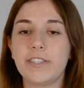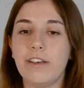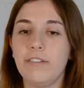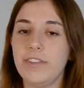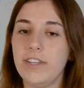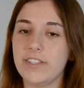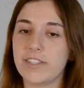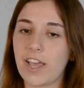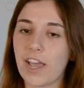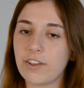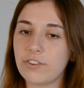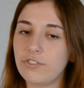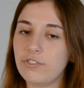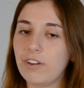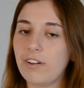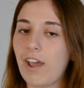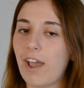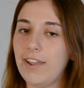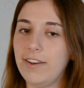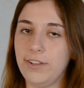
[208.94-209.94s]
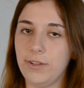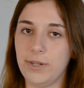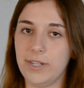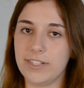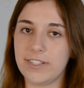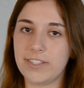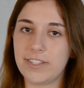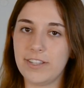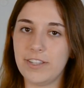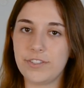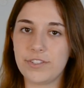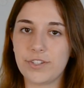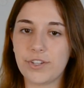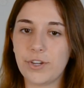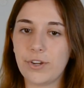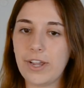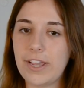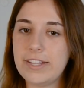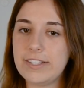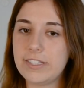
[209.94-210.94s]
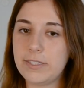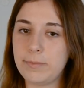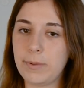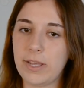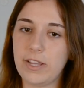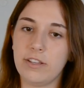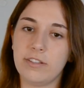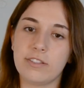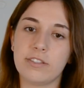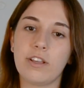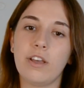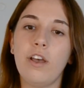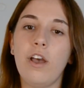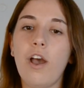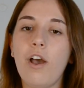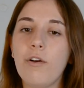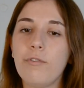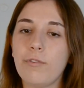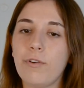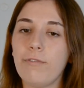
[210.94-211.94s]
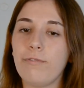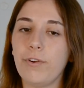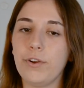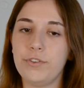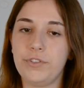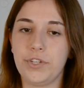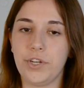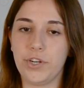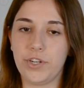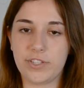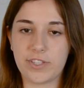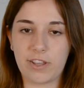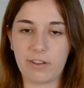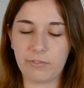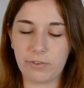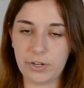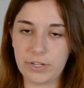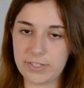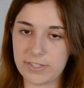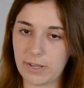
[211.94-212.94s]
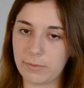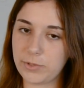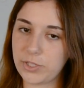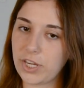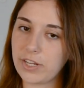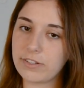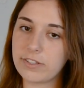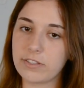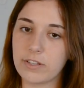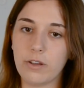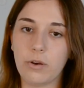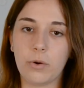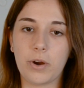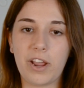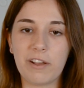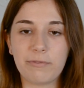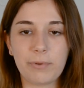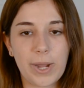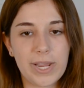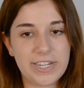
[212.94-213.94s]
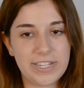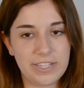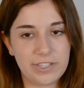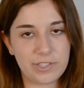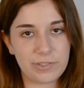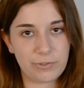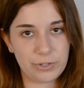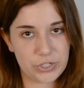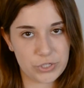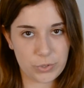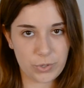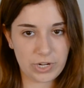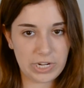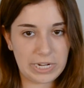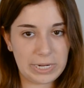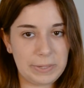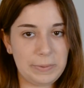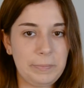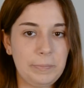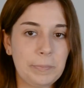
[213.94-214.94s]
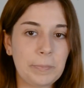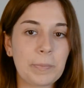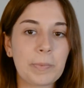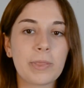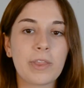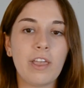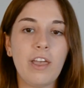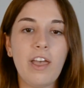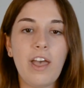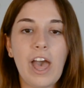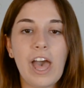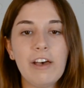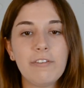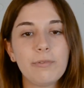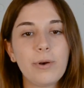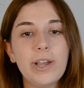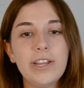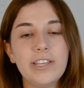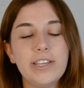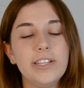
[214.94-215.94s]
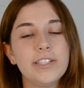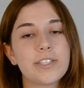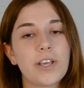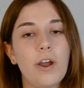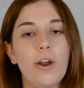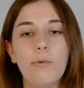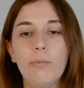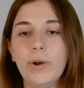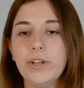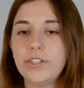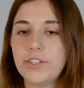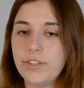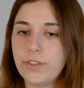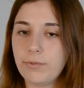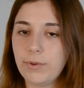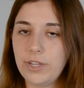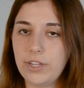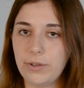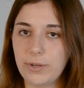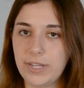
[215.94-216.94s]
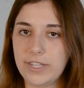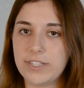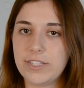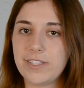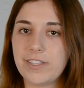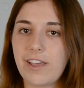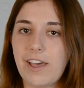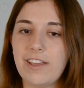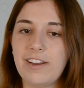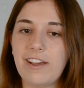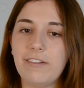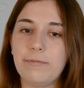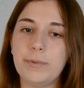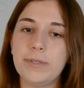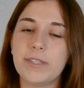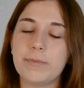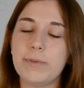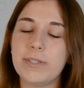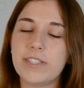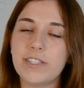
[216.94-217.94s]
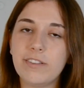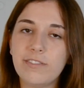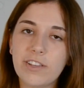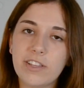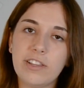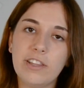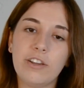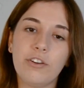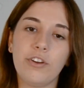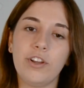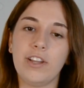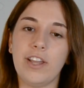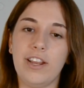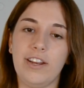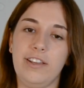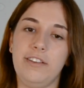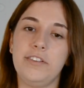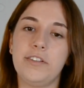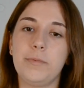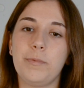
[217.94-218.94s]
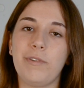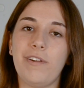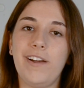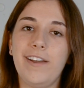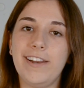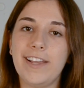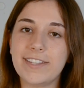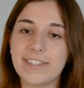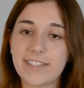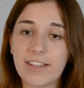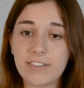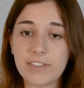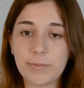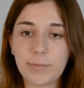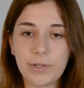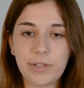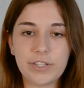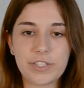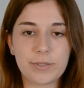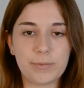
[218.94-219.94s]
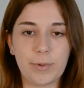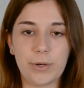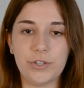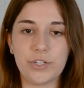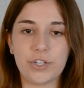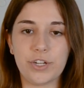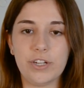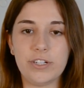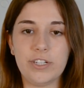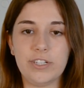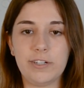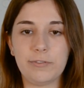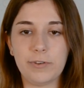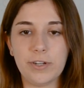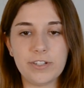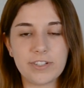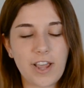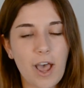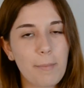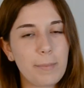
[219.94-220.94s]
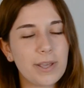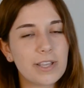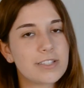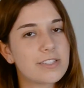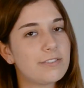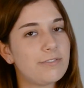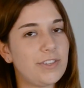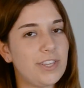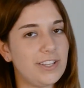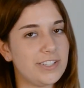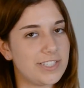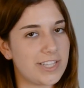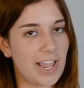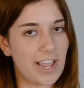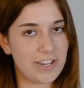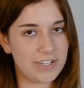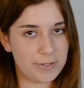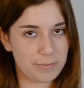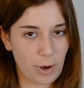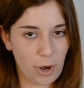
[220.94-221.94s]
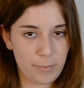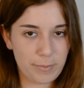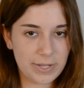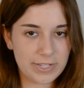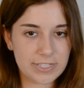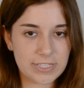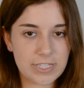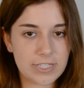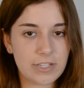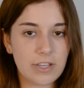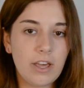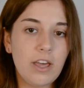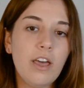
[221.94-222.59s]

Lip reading: of these extra 9 units is to create space for first-year discovery subjects, or FYDs for short. FYDs are 1 to 3 units and have been specifically created to provide accessible exposure to different topics, fields, and departments.